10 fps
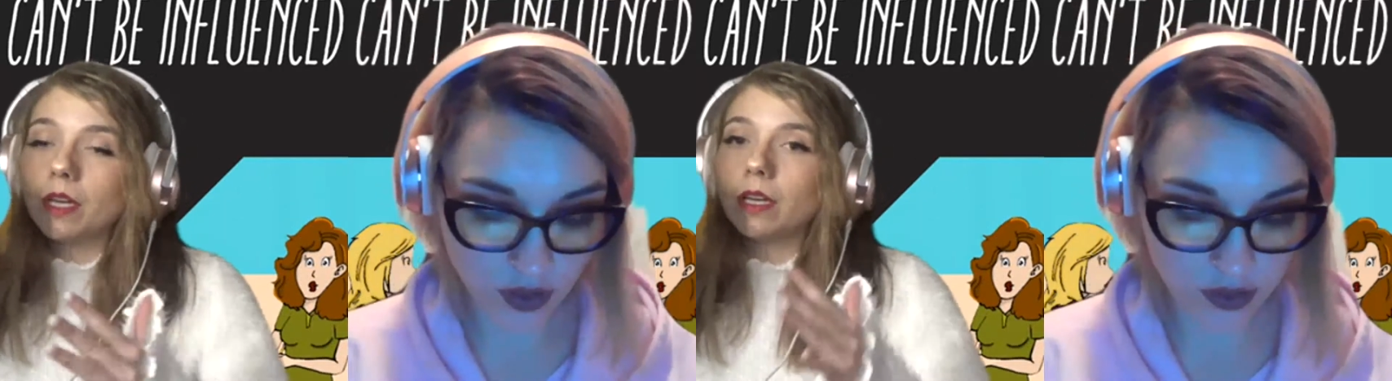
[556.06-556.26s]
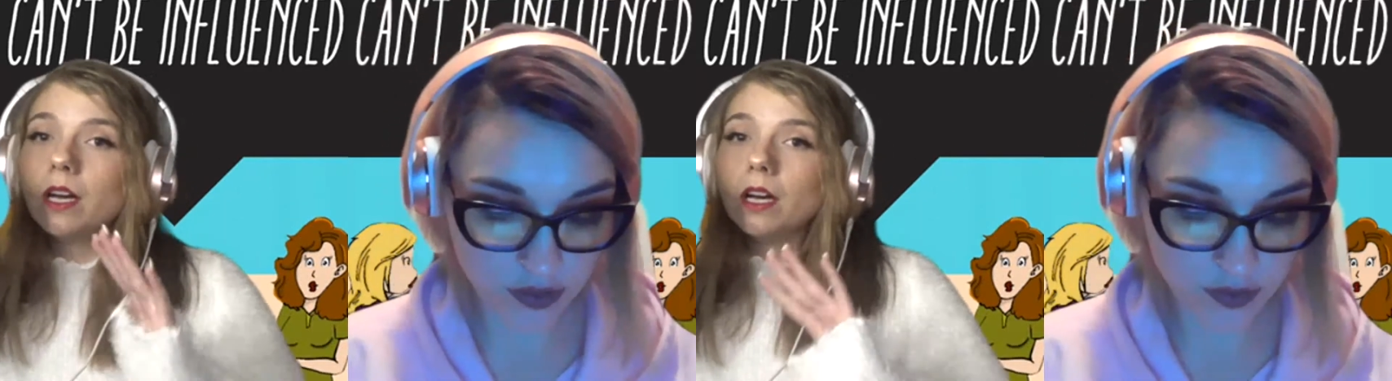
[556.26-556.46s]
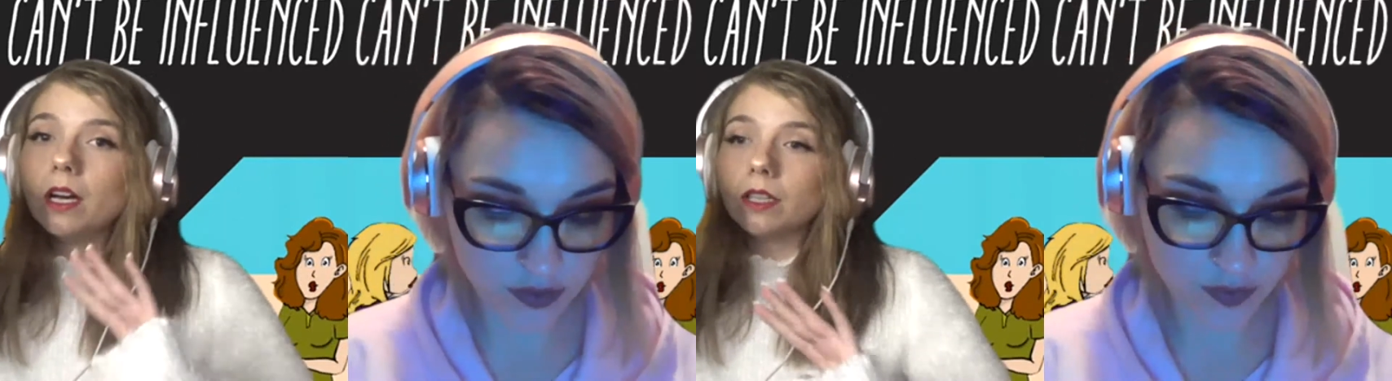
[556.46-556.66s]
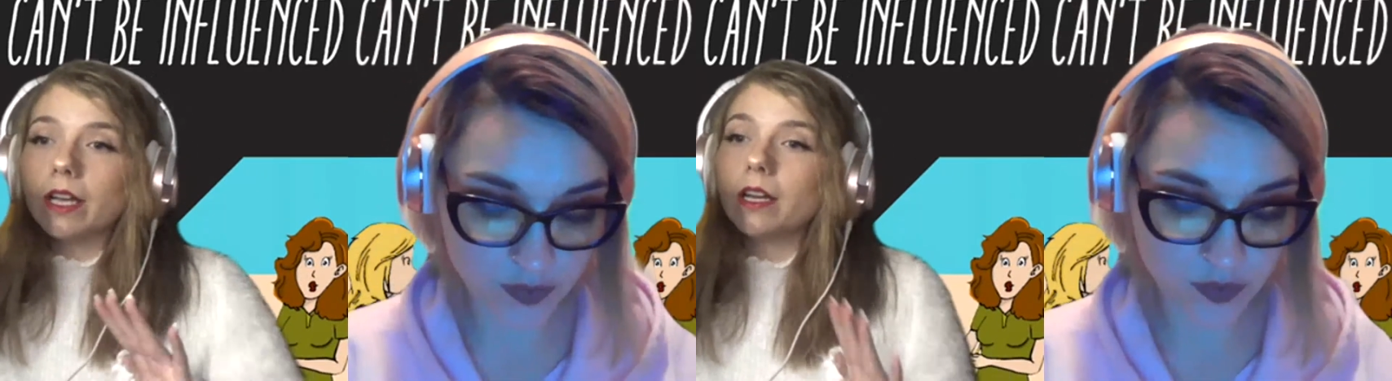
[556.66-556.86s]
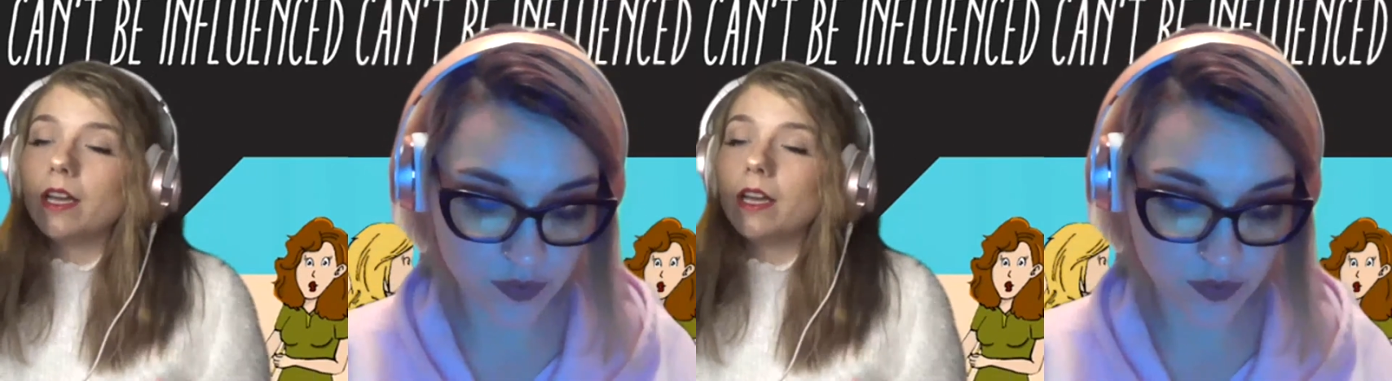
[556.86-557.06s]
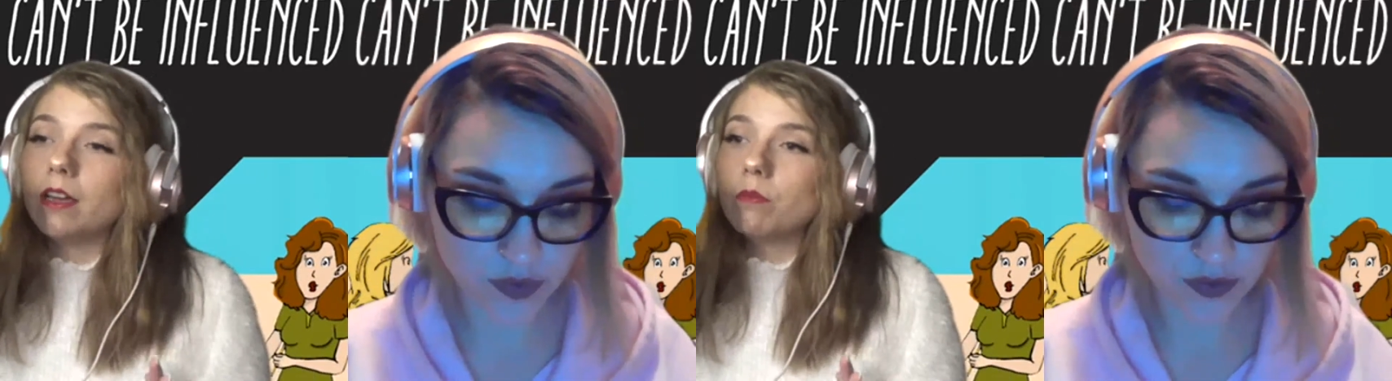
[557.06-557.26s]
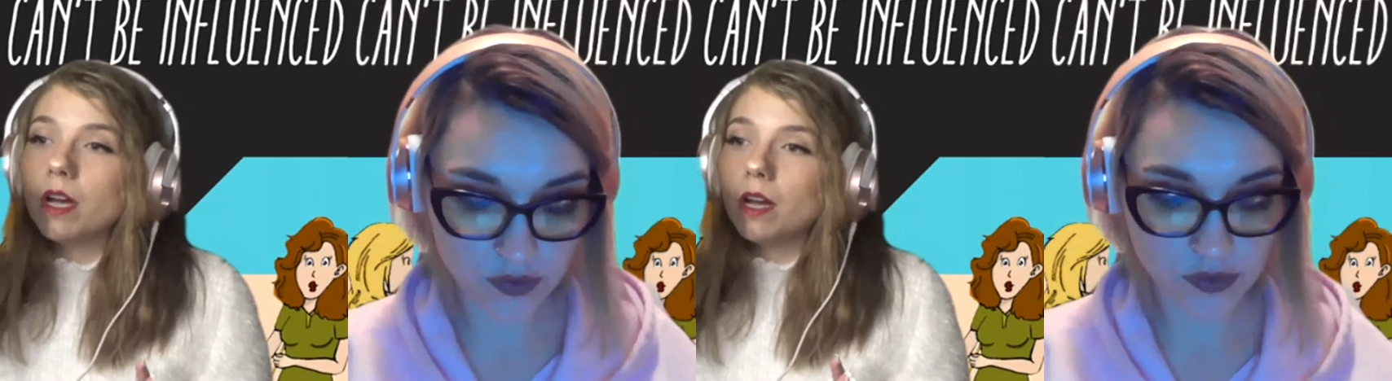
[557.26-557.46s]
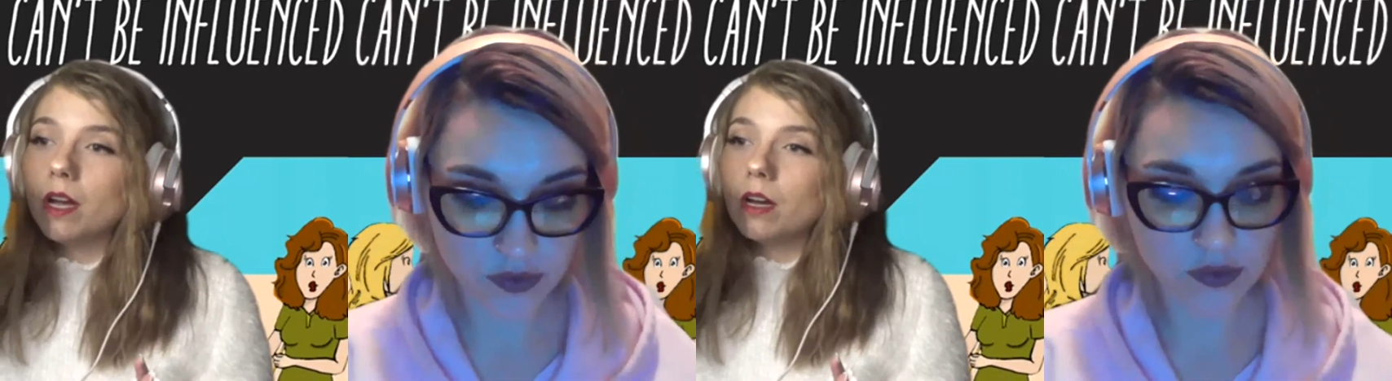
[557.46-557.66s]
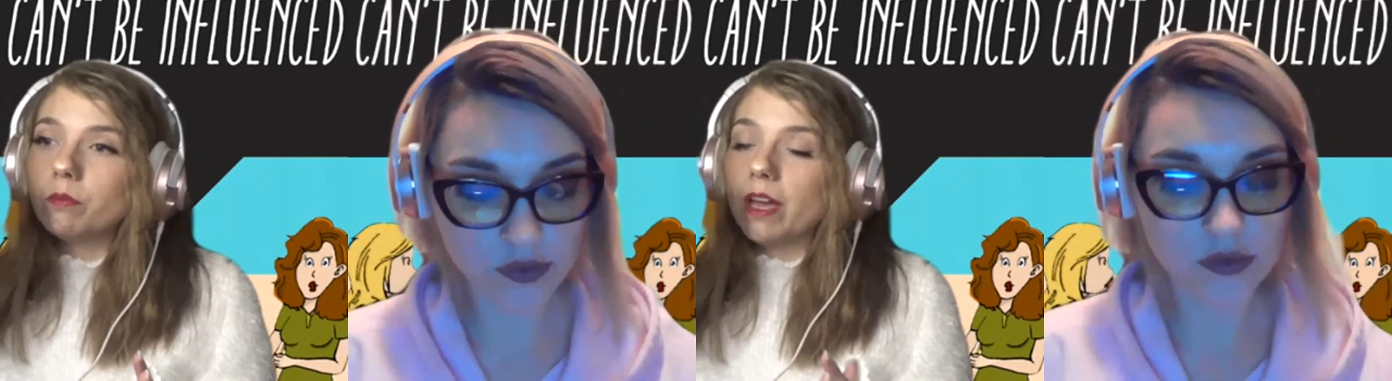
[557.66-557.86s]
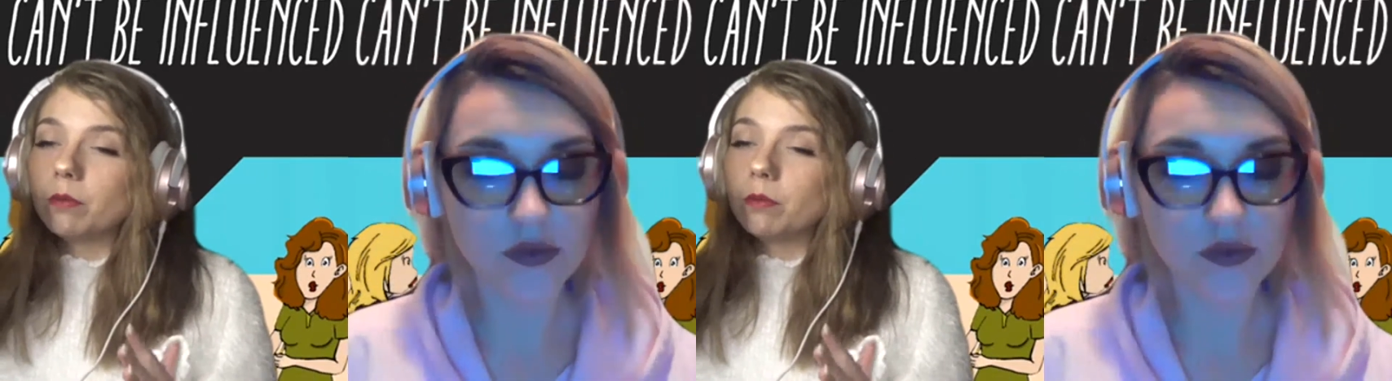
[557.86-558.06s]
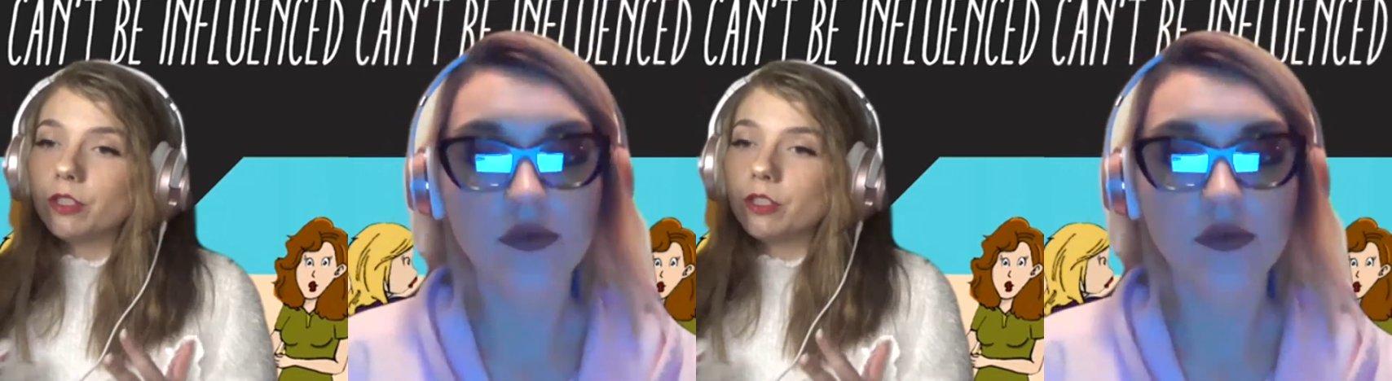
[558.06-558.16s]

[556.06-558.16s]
Speaker 1: was like letting him be able